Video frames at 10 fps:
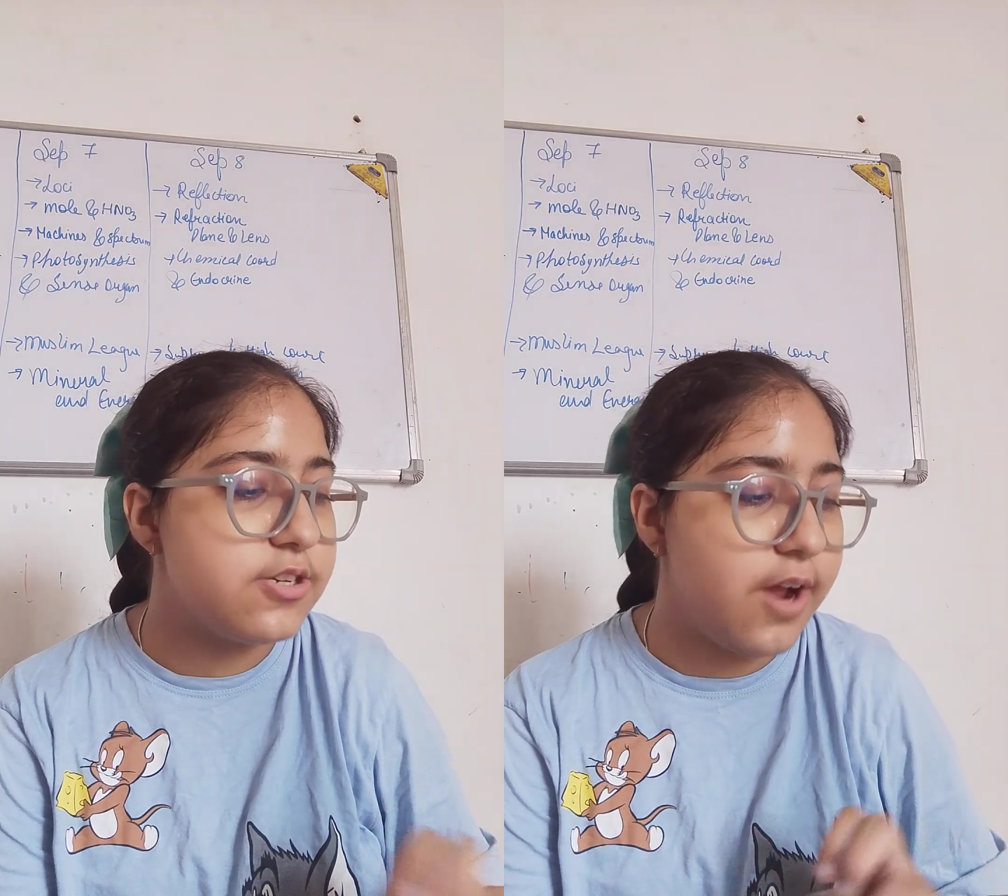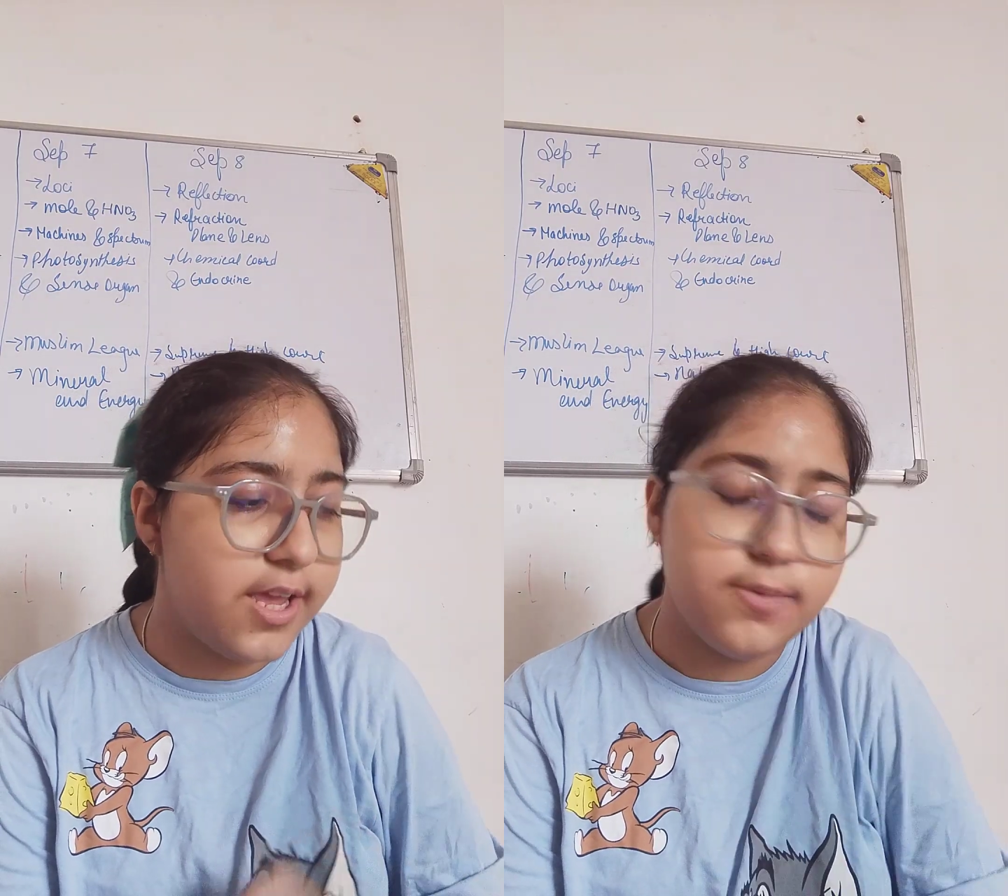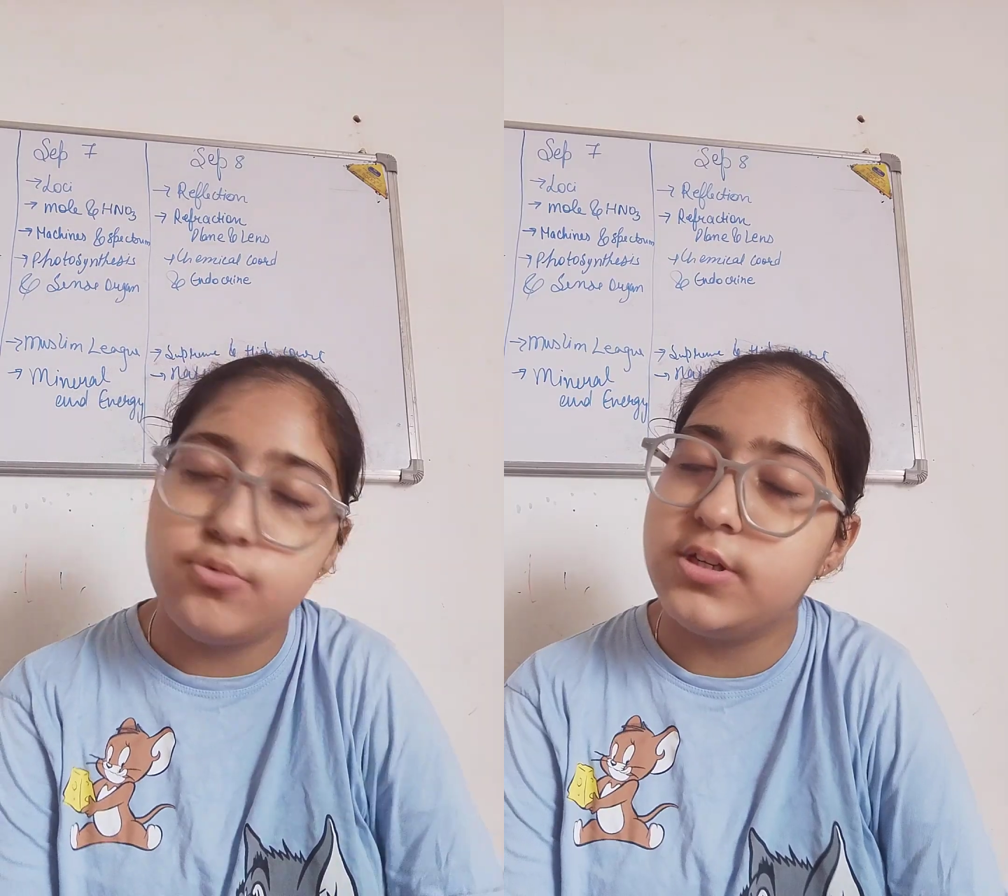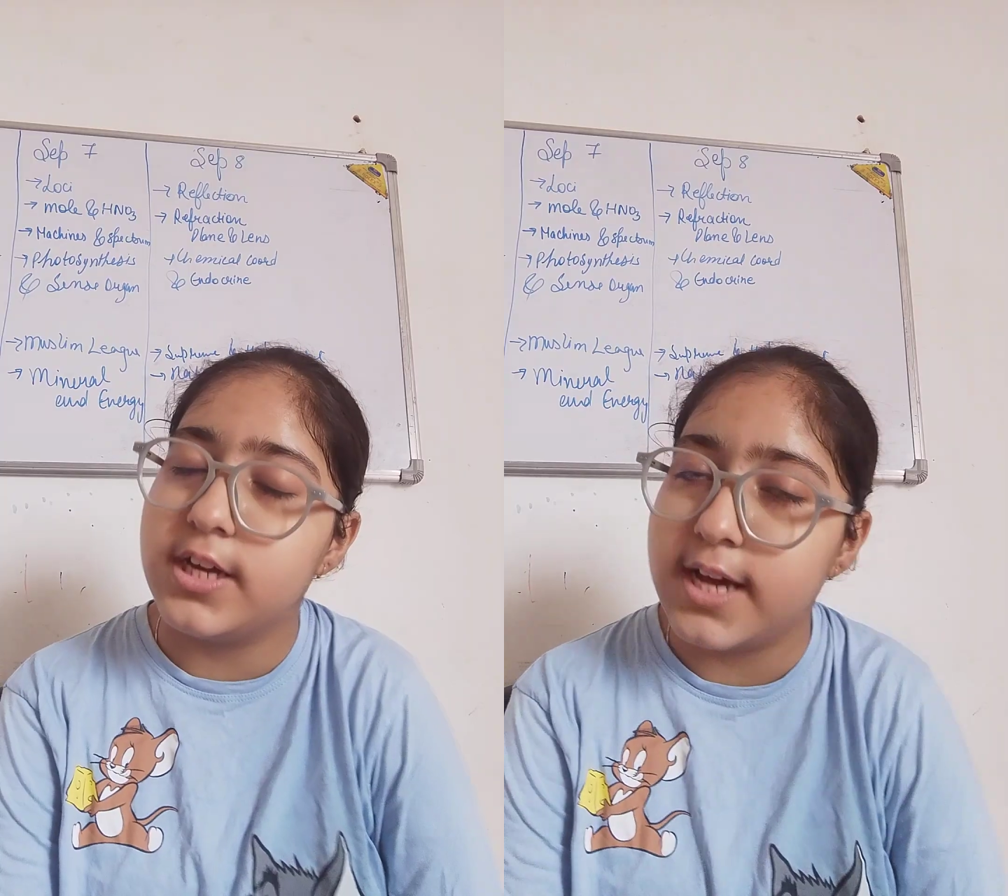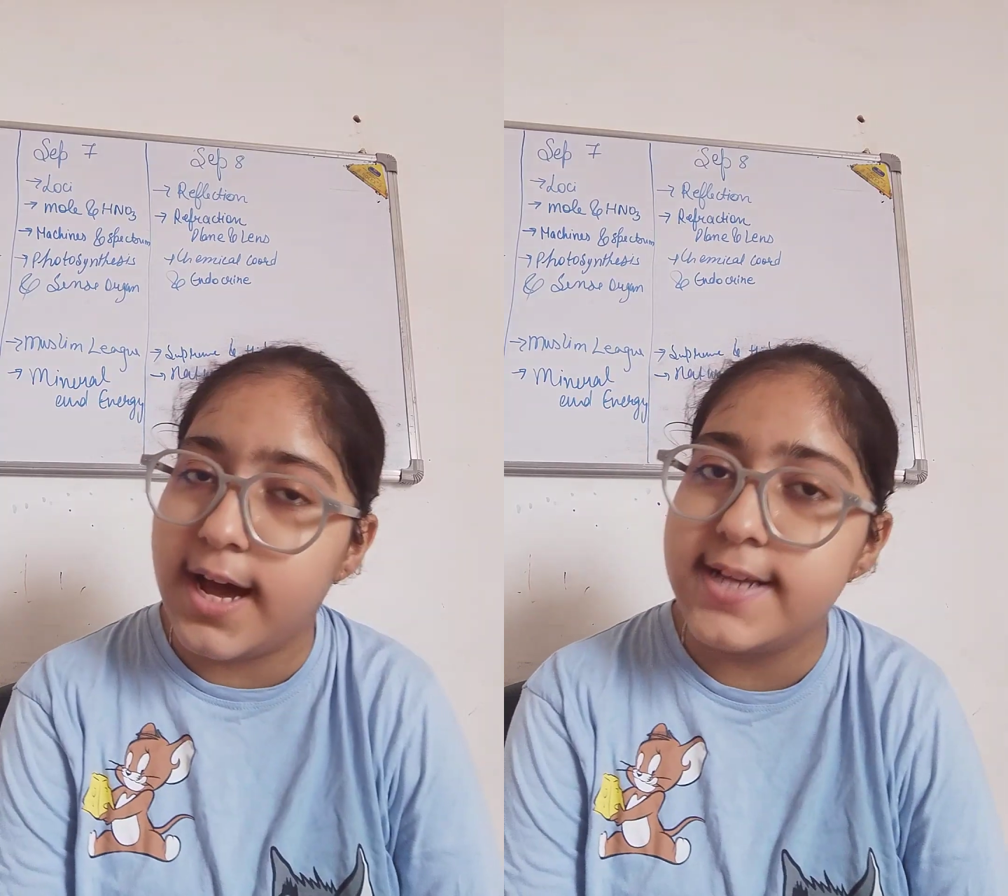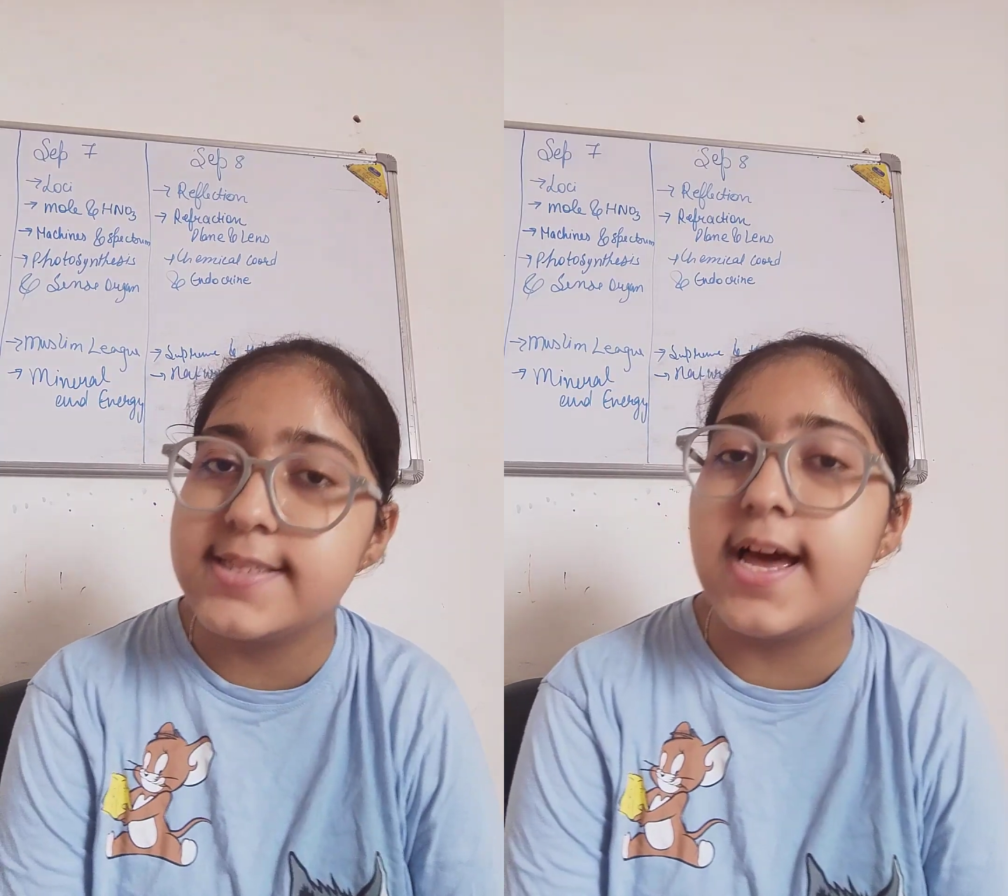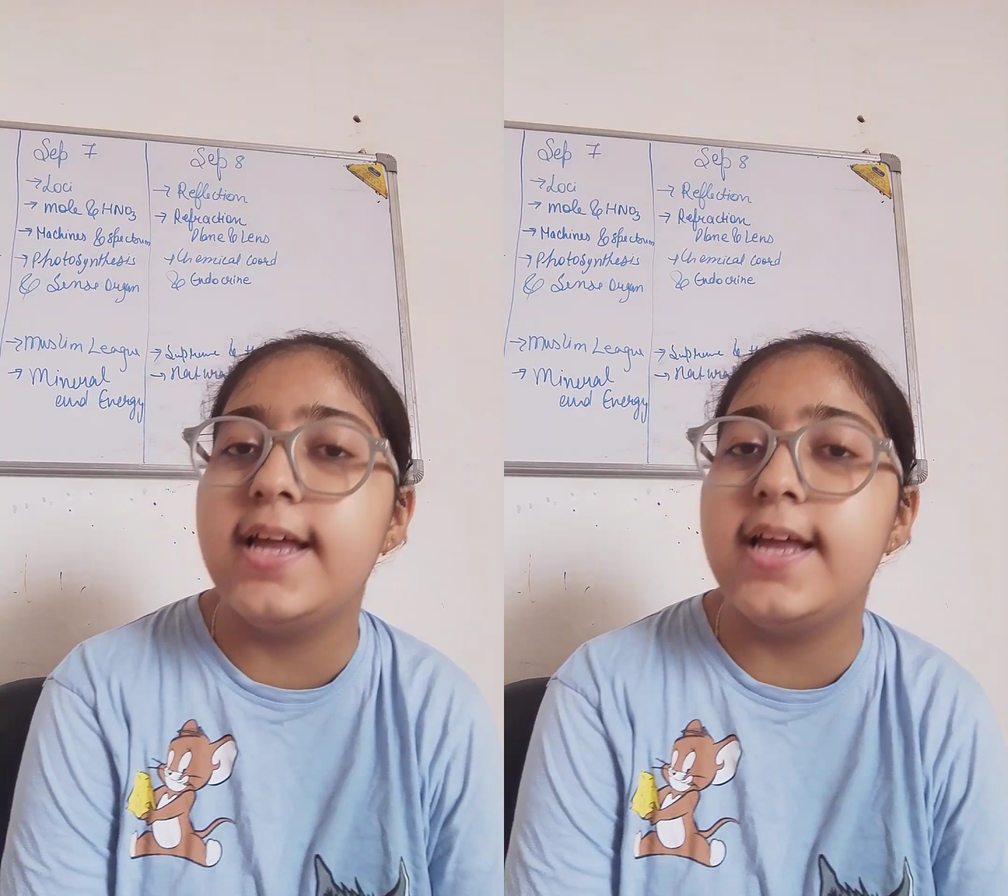dry ammonia gas